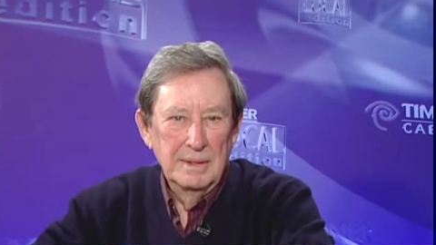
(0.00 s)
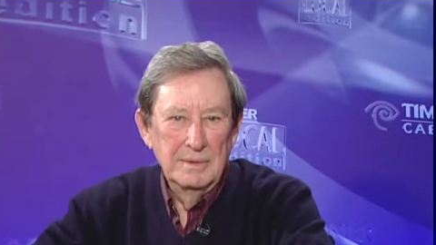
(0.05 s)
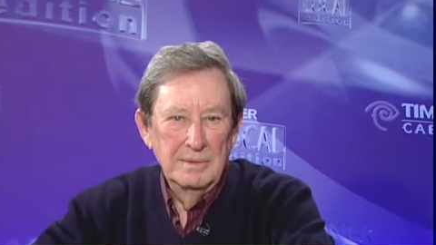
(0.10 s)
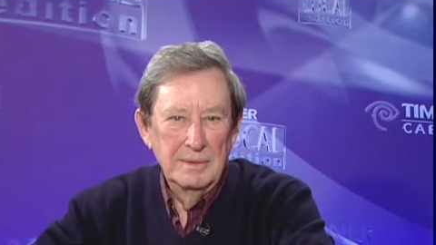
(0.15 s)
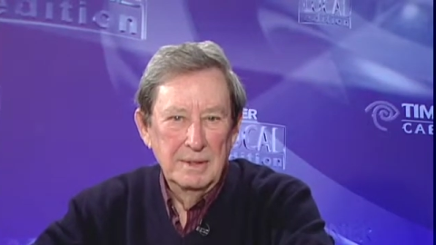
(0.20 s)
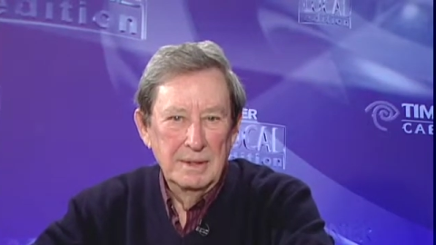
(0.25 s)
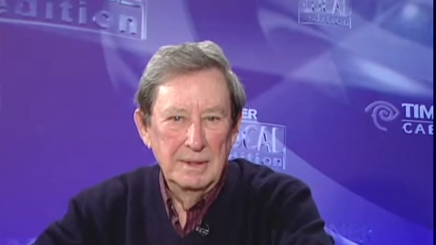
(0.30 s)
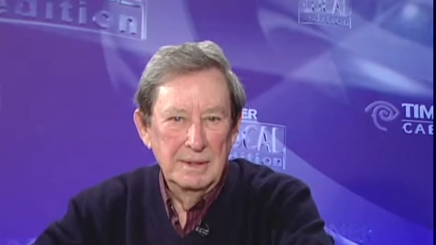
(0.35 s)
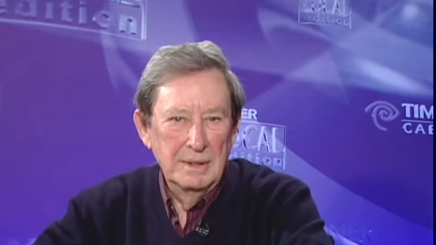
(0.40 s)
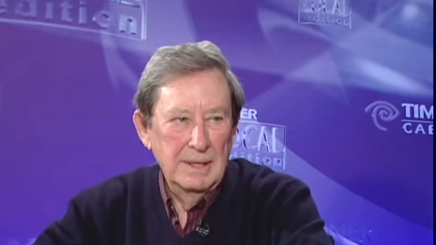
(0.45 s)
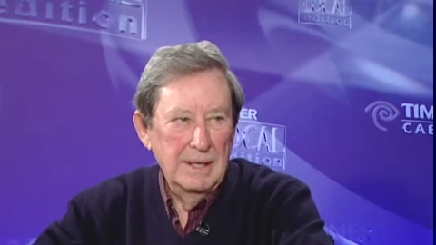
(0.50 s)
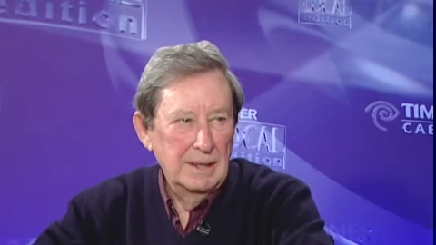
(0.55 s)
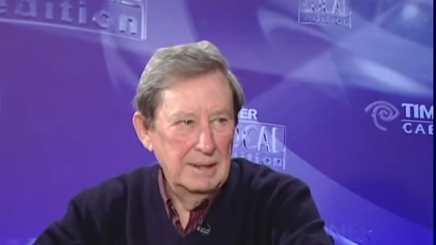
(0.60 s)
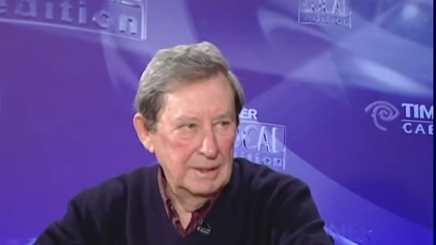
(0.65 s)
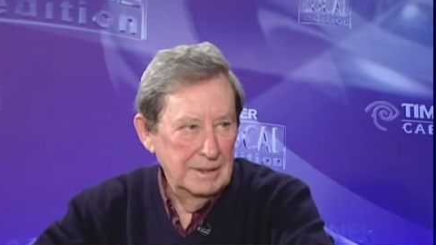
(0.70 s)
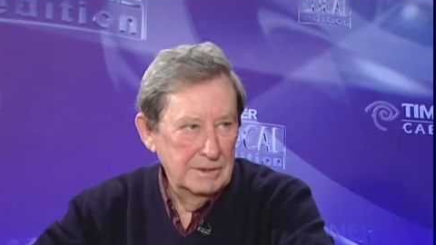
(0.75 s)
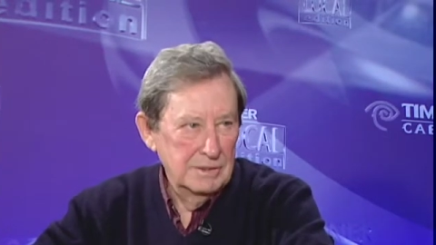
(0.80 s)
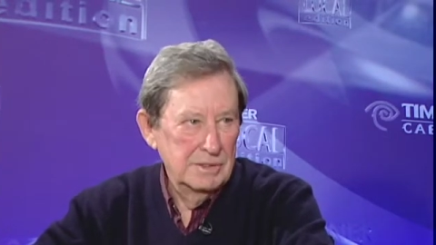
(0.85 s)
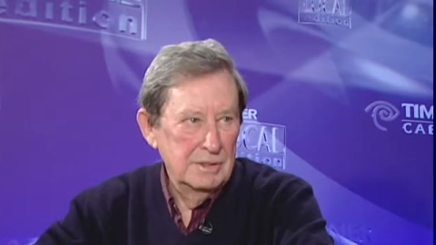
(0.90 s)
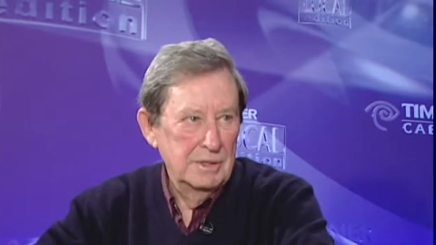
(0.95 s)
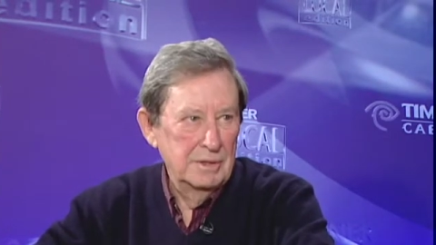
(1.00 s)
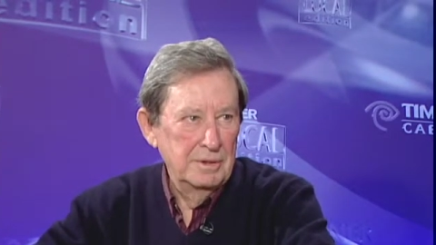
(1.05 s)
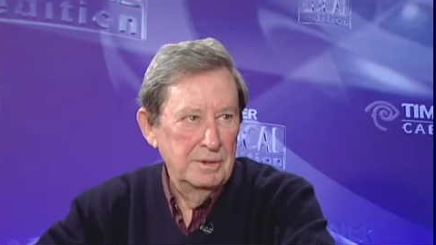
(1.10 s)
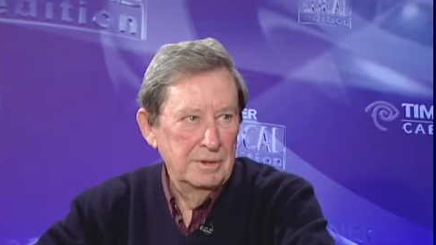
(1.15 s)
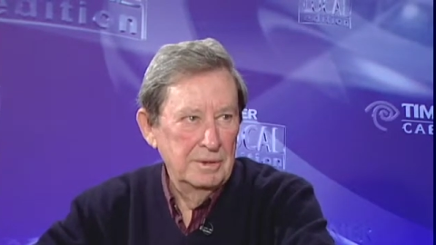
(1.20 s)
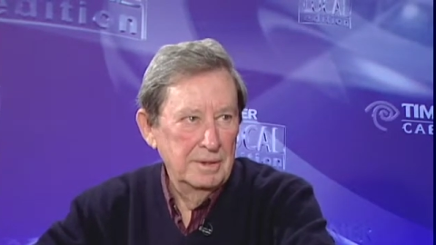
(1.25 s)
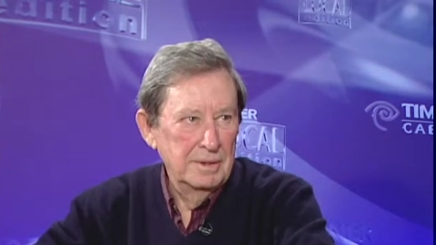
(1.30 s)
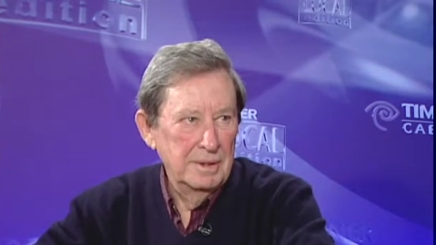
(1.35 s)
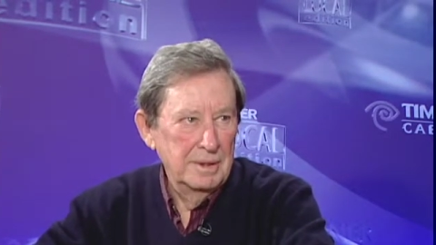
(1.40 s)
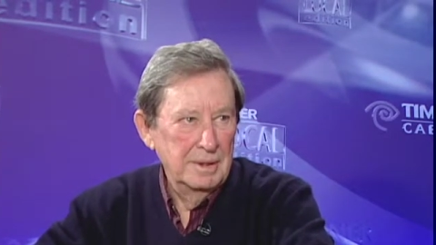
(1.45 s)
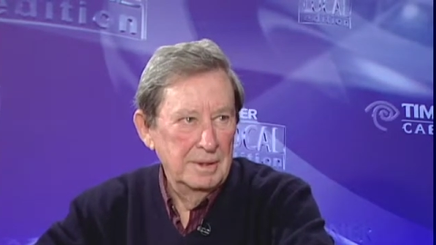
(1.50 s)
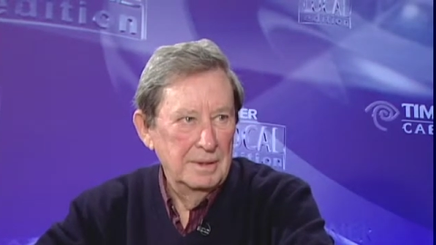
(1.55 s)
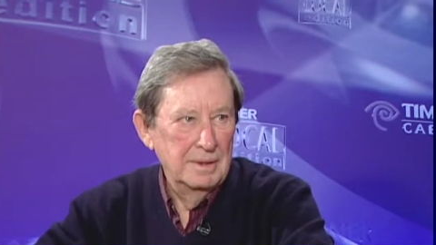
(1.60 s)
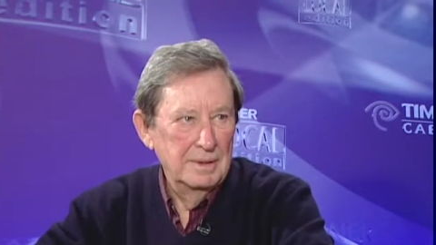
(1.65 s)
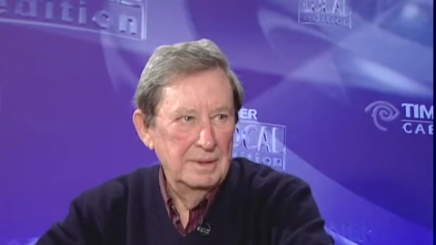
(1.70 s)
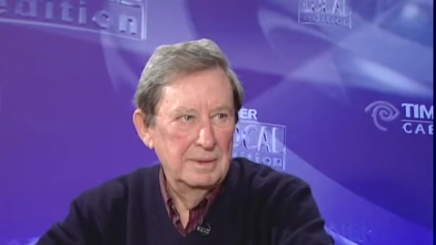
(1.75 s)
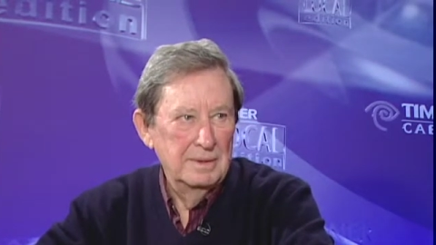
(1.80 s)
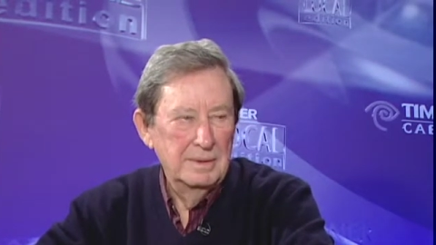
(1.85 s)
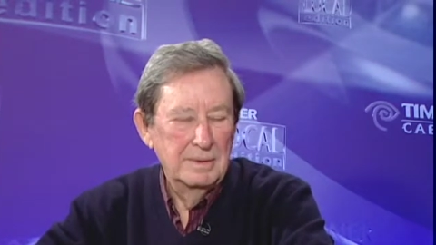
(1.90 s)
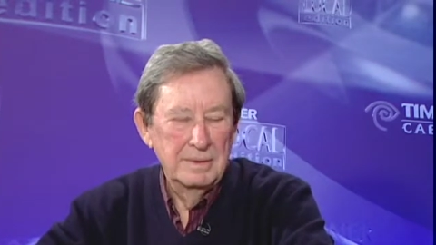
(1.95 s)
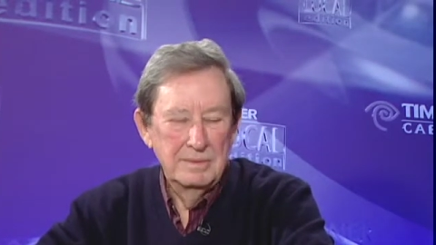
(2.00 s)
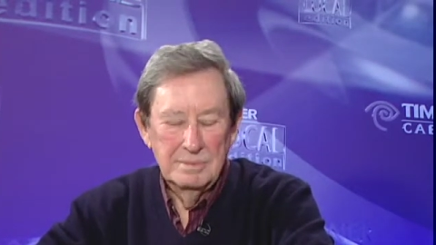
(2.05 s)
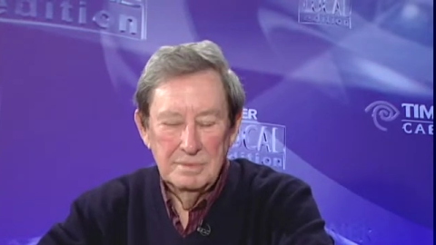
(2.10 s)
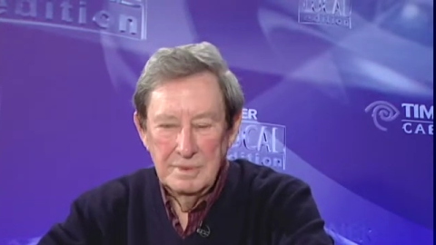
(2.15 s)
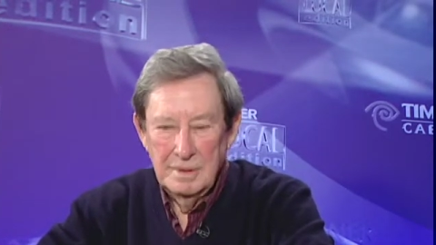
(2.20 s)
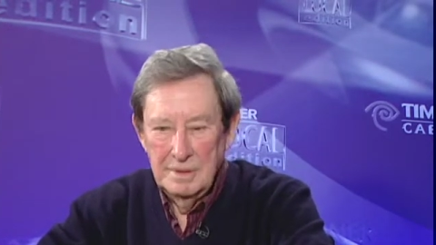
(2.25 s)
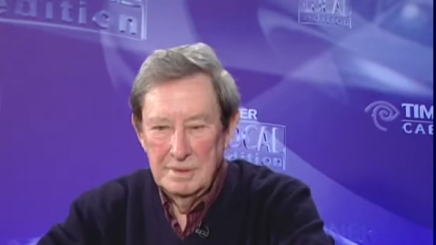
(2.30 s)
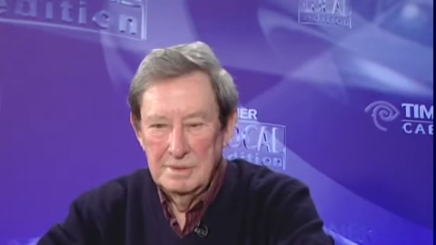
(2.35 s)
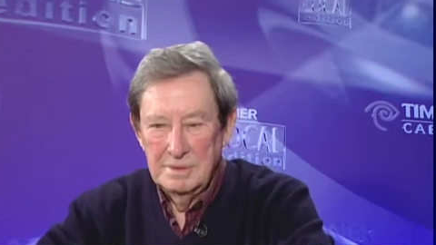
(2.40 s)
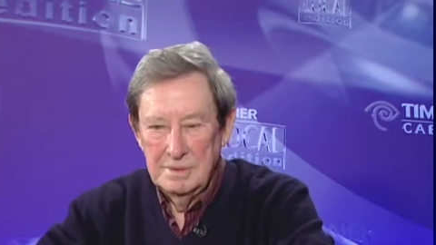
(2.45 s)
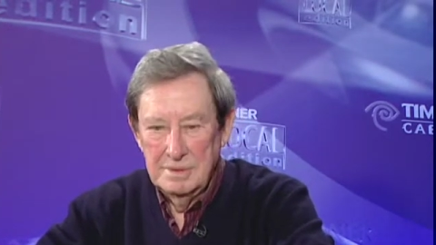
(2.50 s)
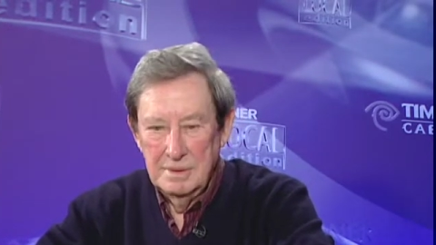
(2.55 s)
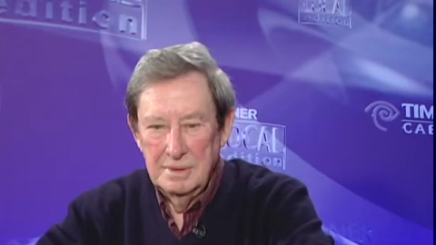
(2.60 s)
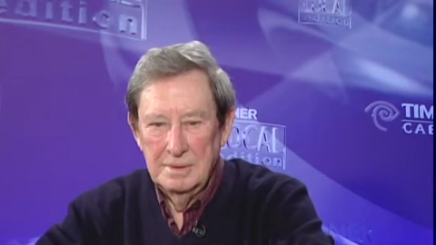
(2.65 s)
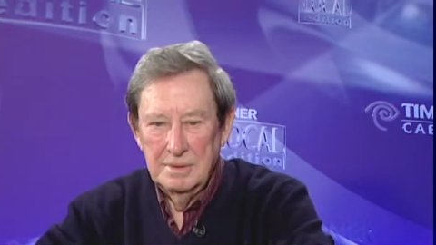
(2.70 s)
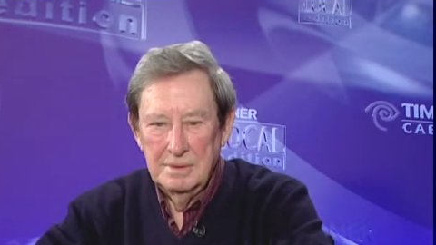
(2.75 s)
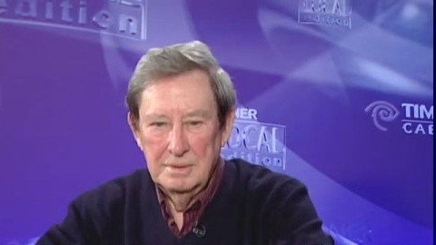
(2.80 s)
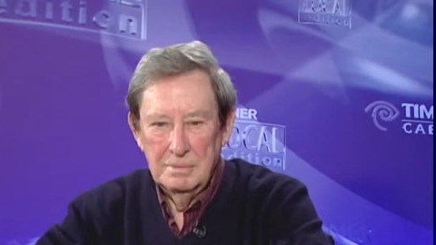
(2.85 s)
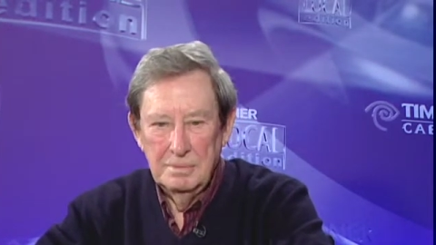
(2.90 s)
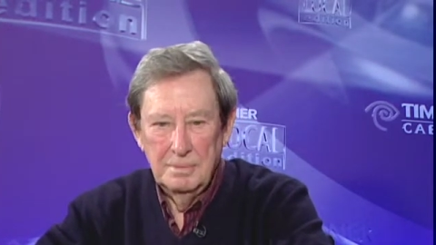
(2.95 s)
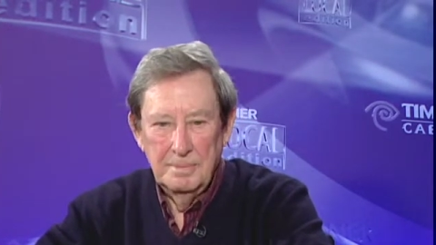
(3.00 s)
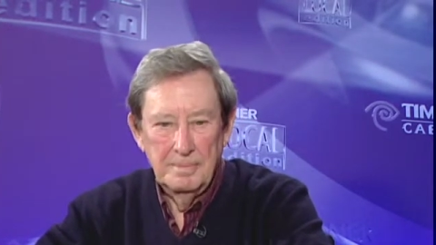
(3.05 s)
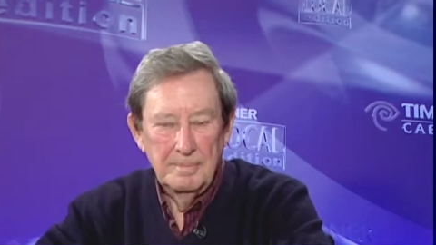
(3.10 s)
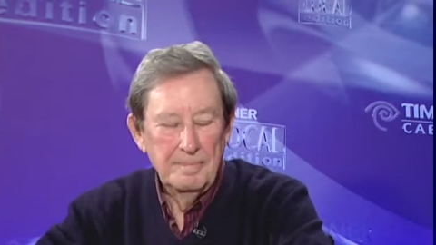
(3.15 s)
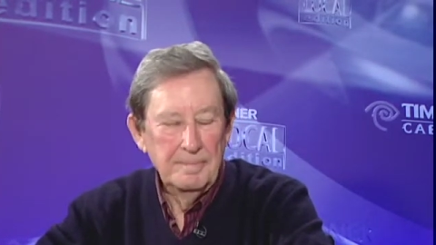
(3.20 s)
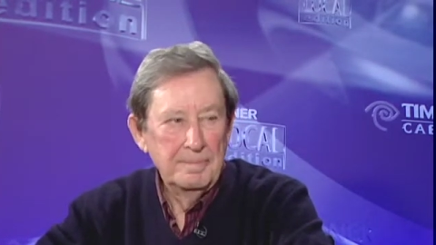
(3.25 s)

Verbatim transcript: the outlet center and uh, it's, it's. Uh, Does he take